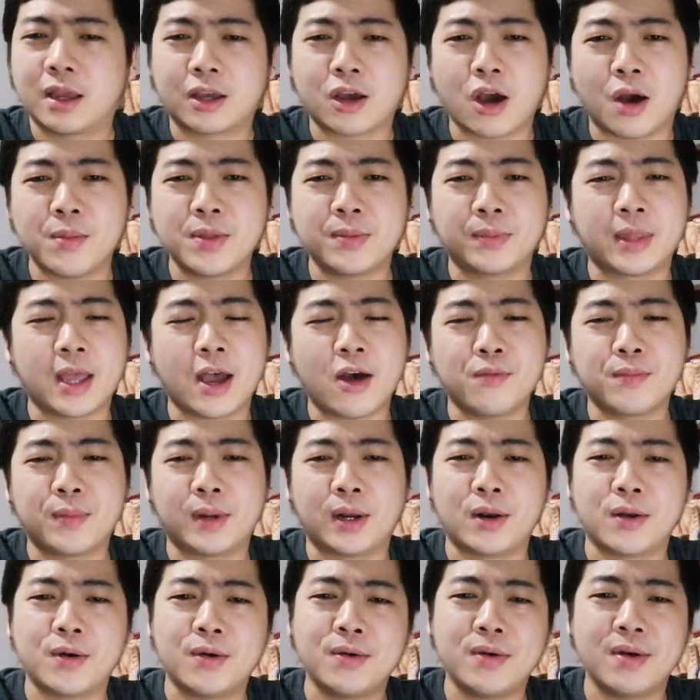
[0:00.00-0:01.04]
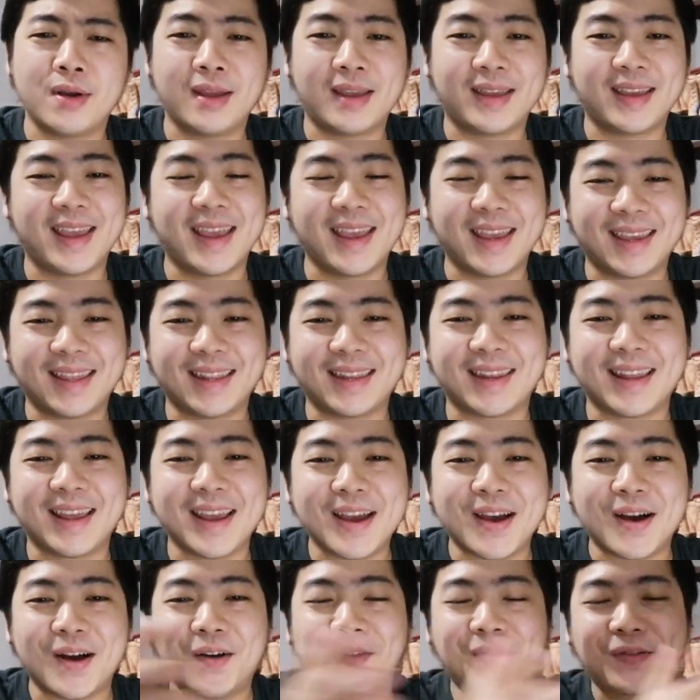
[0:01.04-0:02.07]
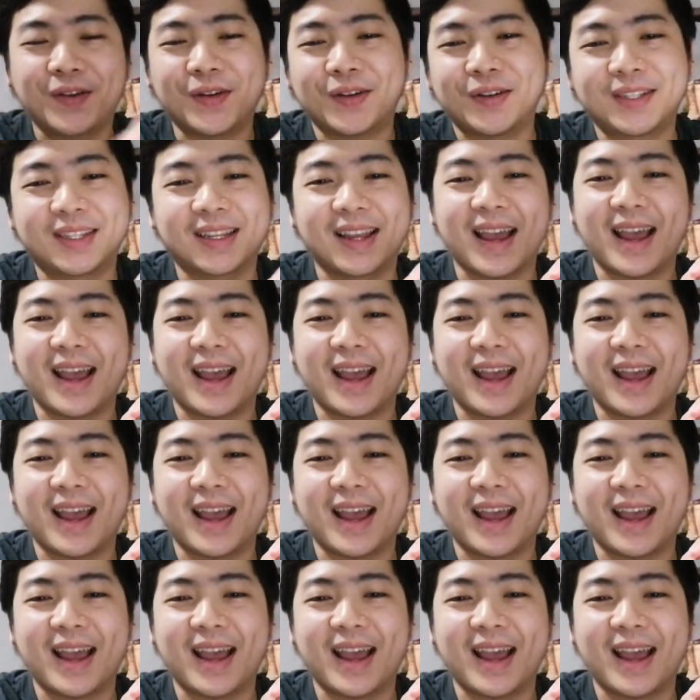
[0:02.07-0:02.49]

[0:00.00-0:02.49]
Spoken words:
Comment down below. And, of course,